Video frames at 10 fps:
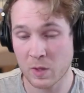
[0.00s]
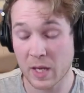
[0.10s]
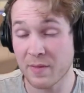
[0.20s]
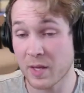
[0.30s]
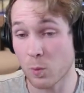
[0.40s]

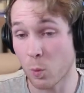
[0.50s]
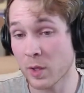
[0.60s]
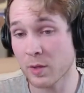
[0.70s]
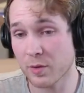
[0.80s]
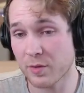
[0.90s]
And then
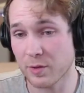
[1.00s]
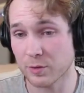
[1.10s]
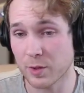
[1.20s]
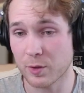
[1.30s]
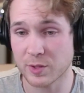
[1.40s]
one other thing
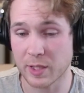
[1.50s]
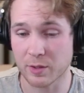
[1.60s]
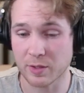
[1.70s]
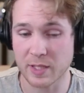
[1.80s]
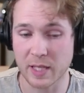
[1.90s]
you'll notice
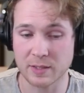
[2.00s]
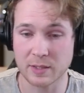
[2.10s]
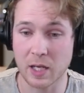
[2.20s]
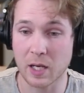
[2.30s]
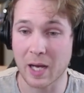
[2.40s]
here is that
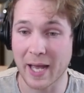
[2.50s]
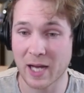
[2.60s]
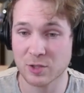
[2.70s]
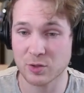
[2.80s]
I actually